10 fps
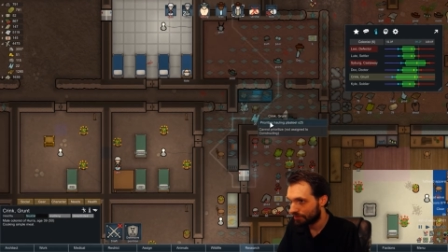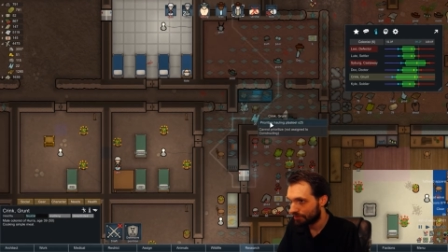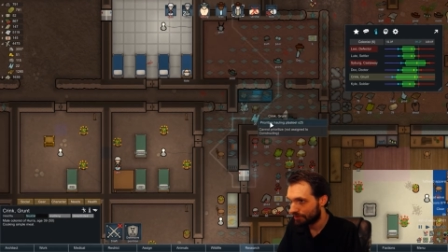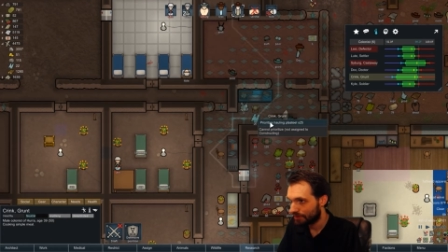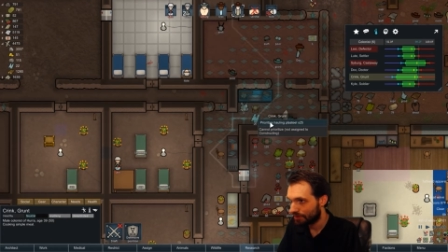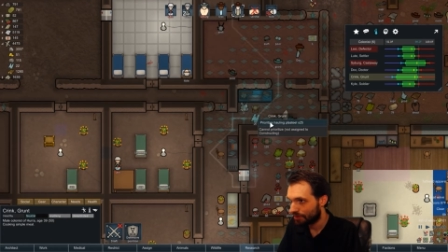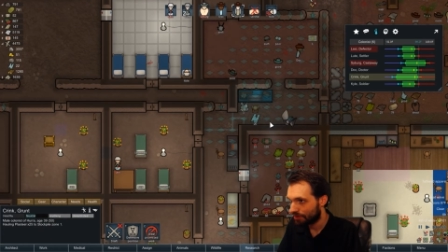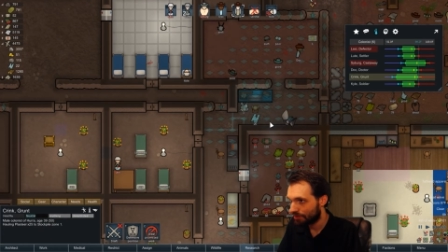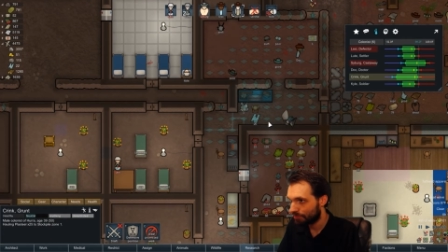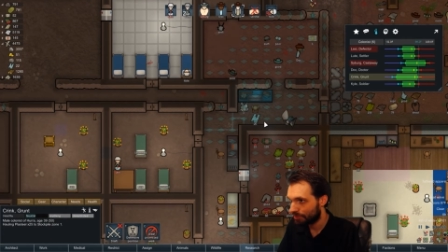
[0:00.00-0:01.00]
It's
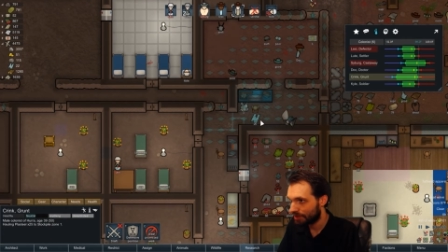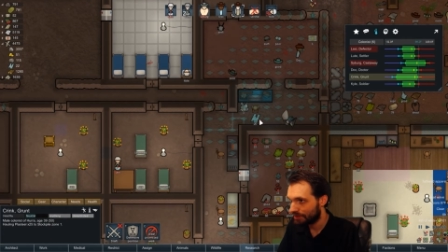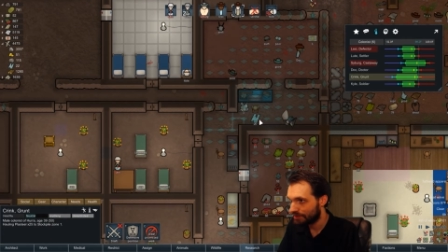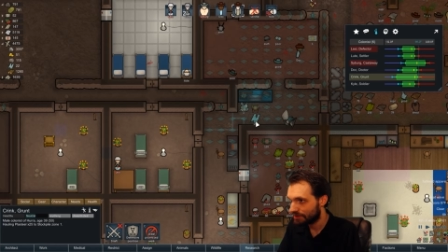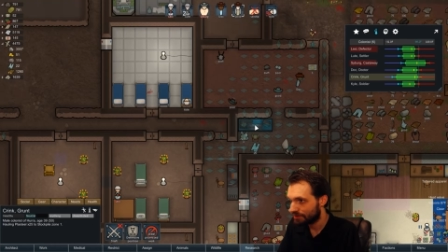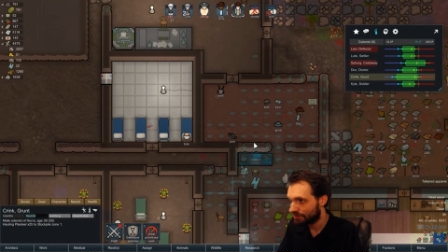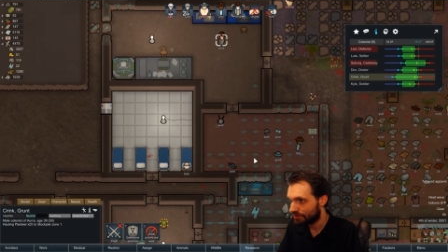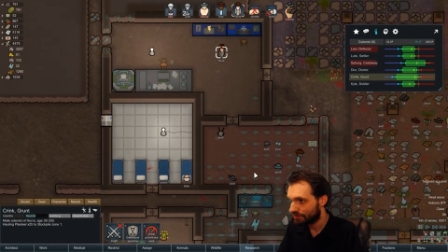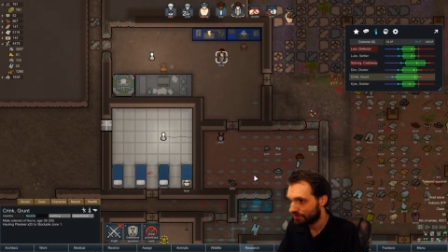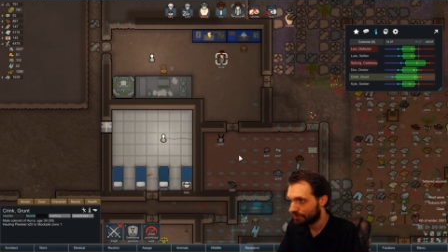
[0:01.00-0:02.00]
all the
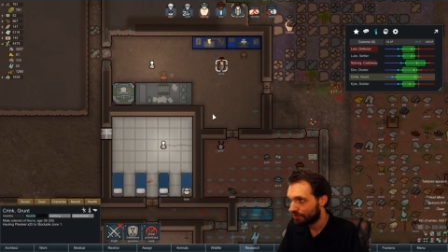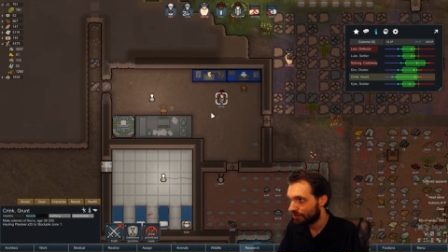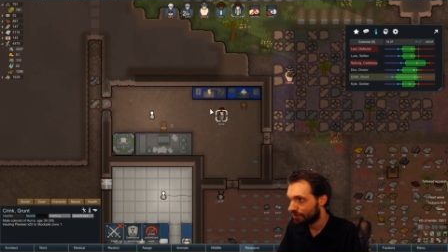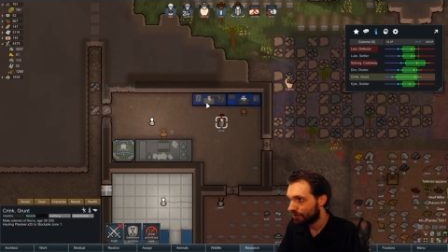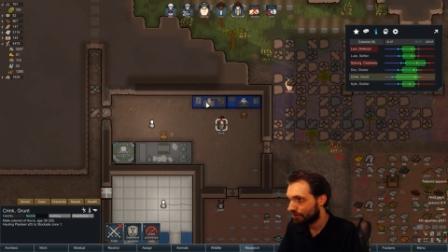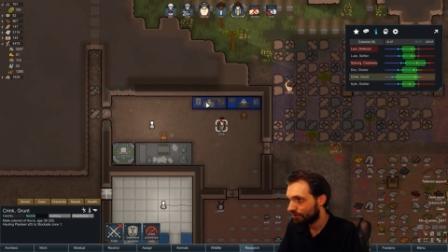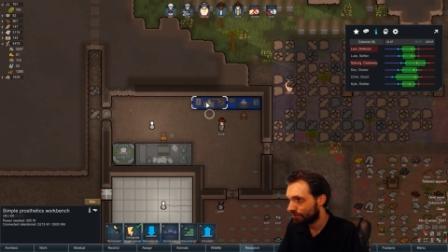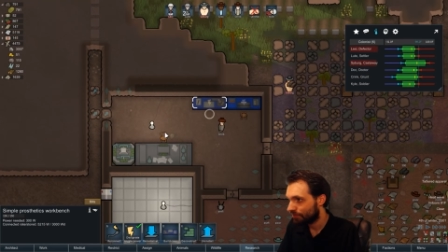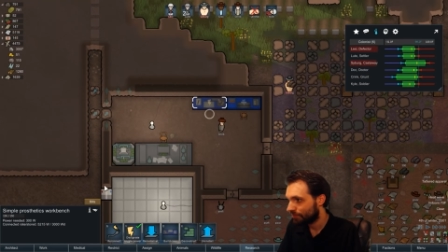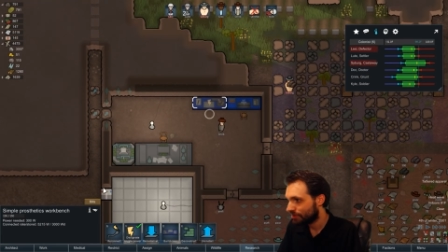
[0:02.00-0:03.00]
plasteel.
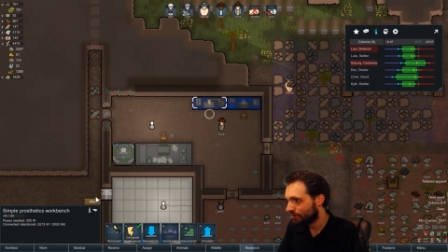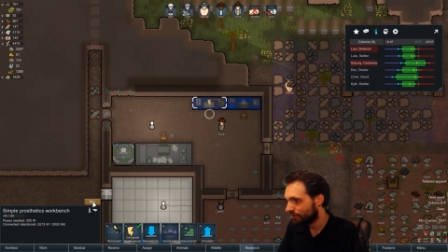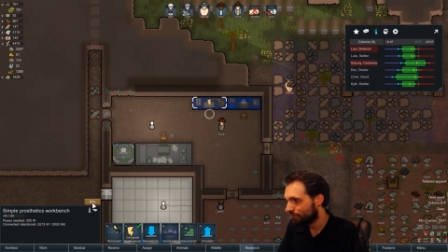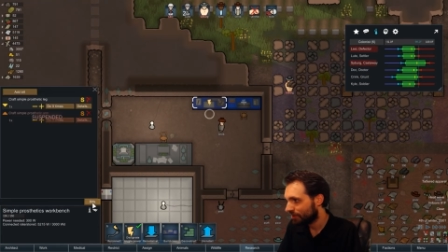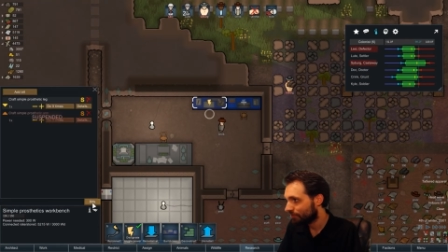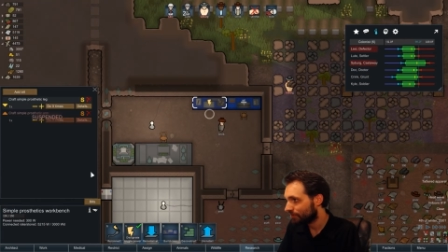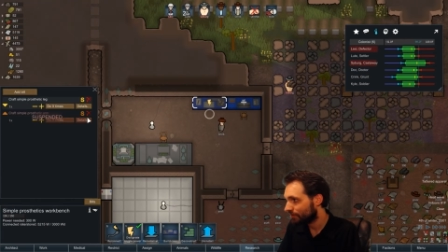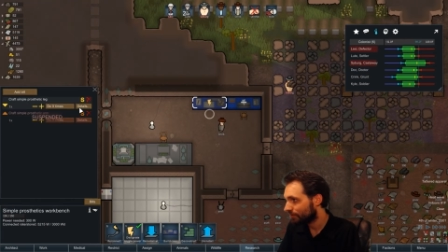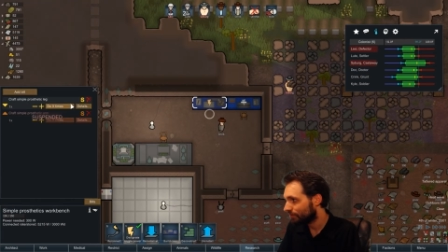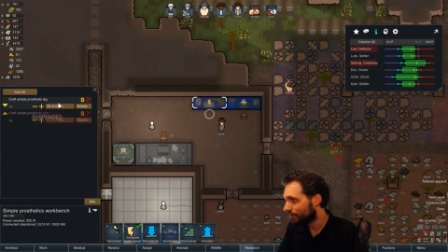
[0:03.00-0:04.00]
We should be able
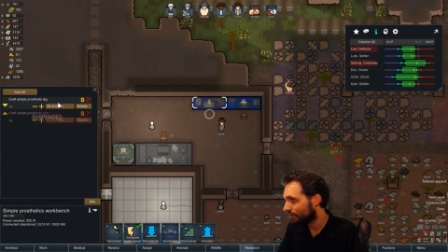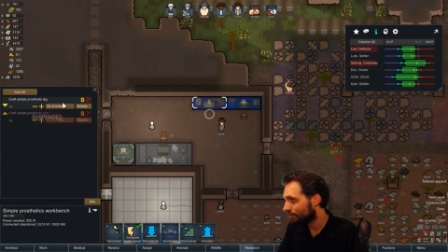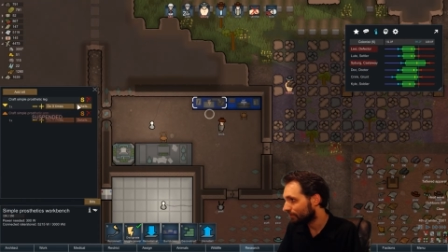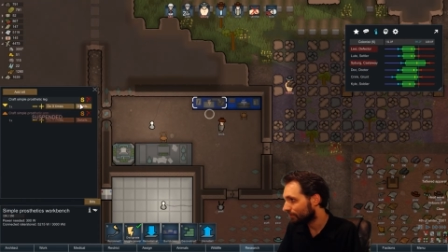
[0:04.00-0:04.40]
to do it.